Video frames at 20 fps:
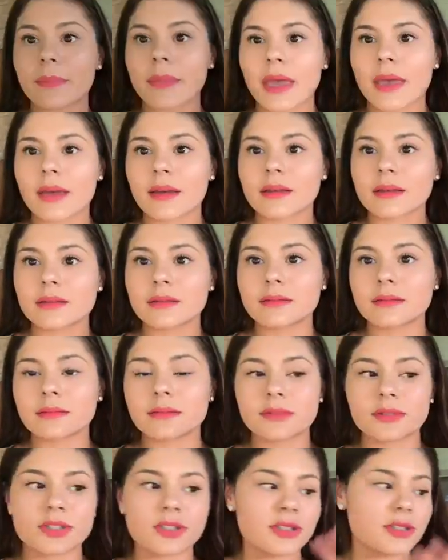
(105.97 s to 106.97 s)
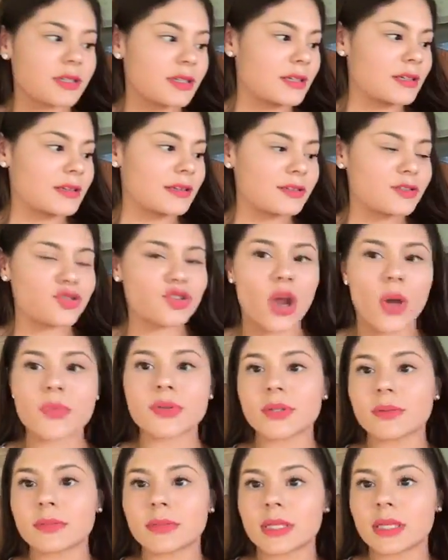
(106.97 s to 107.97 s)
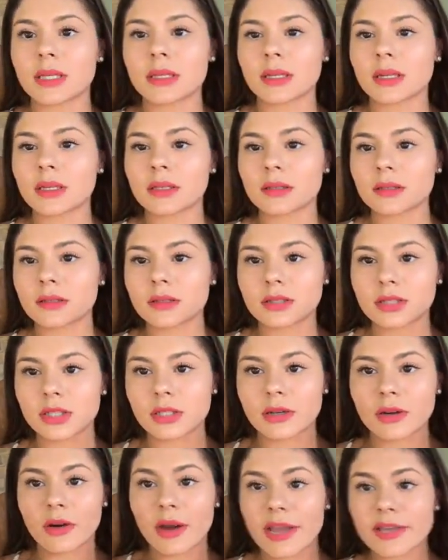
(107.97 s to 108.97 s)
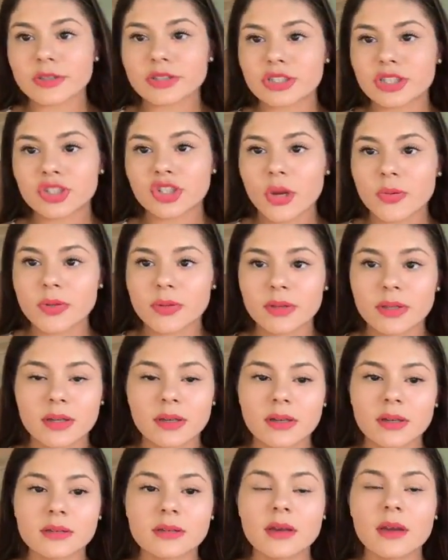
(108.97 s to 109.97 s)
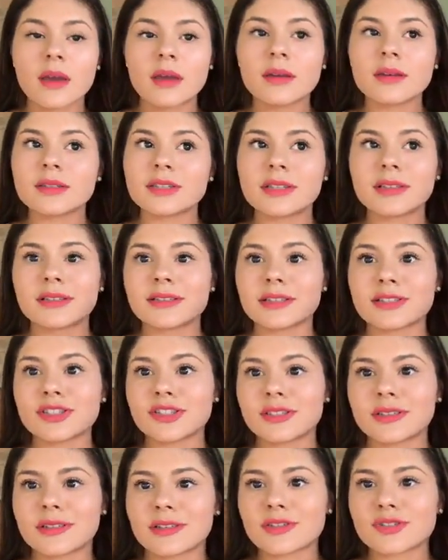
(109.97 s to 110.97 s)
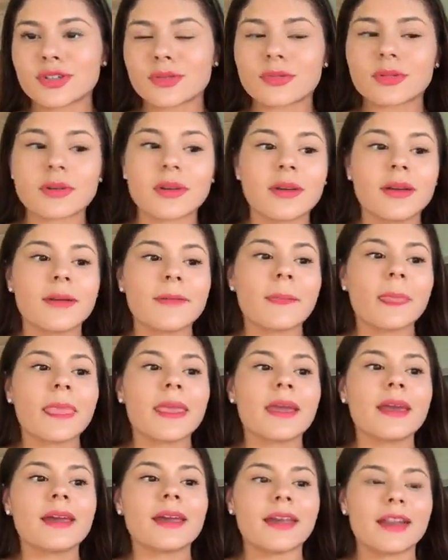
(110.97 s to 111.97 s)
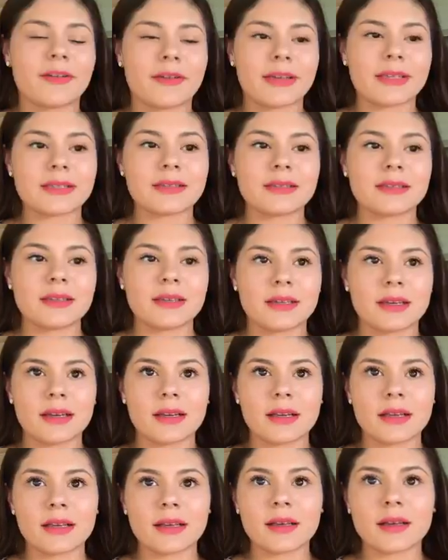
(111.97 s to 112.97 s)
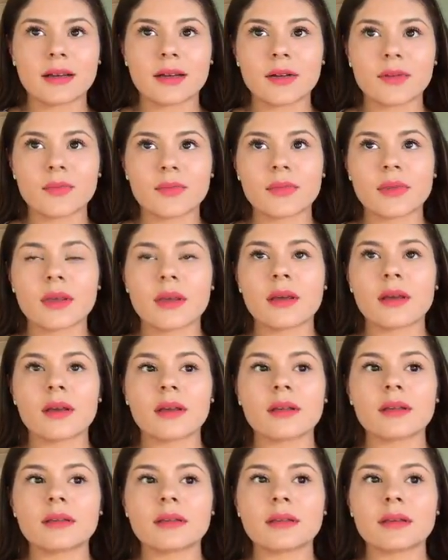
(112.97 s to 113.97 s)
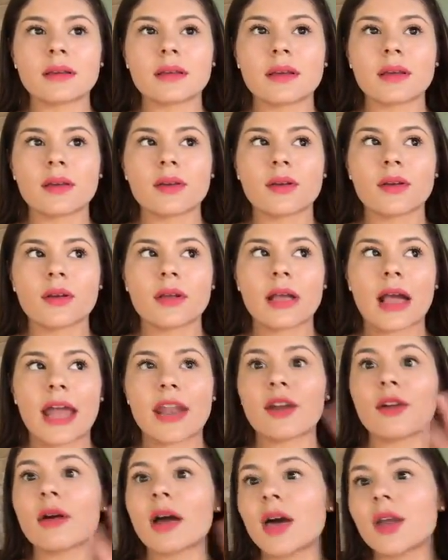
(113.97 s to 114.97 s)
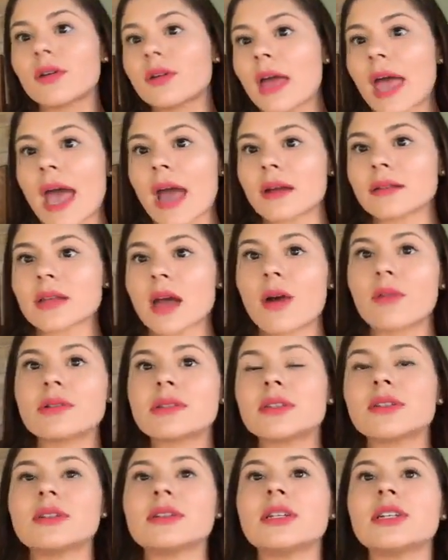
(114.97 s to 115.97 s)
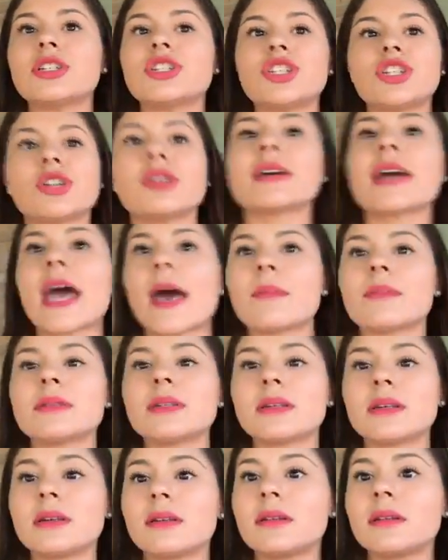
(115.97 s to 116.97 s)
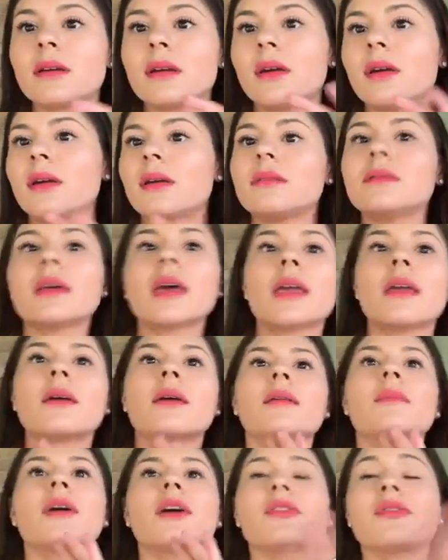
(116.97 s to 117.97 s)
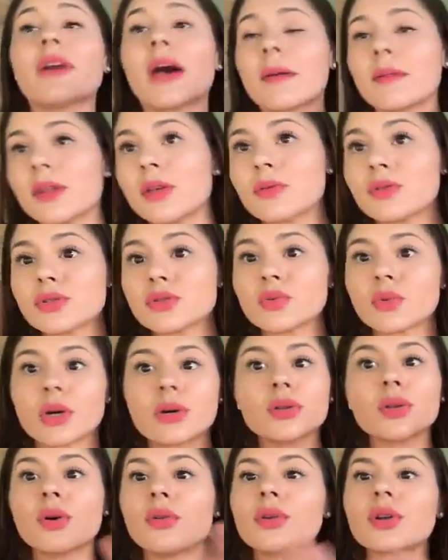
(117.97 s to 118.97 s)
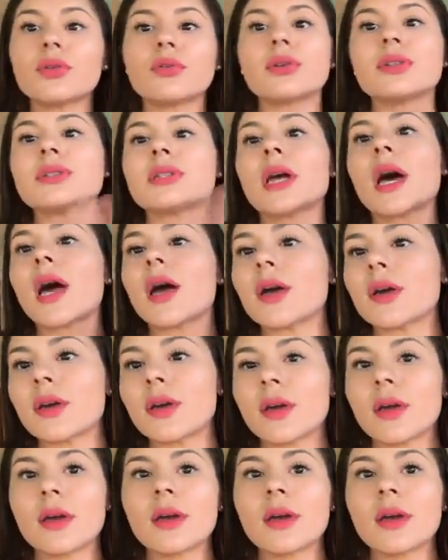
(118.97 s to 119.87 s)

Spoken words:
I'm back. She dropped something and she cried when she dropped something because she thinks that she's gonna get in trouble. Anyways, I didn't know how to act. I was literally cheer captain. Like, my family was well known. It was not